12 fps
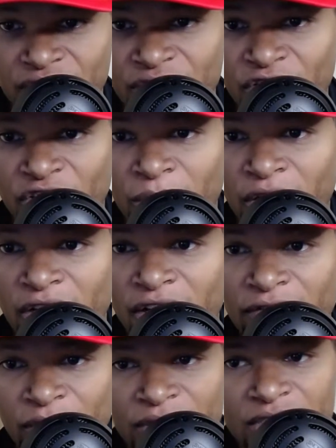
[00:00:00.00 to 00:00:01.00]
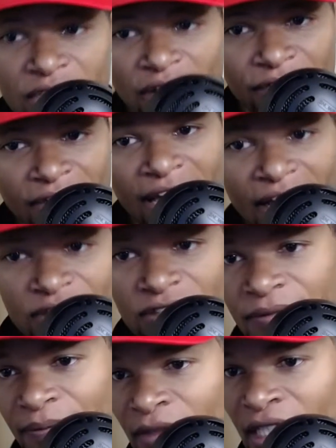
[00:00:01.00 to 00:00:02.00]
Durham uncovering stuff.
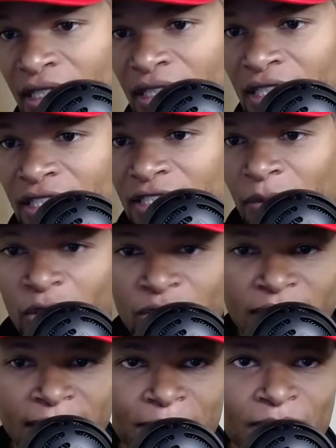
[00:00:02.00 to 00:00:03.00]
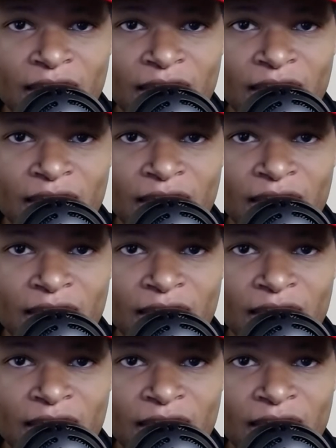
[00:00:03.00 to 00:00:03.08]
Yes, supposedly.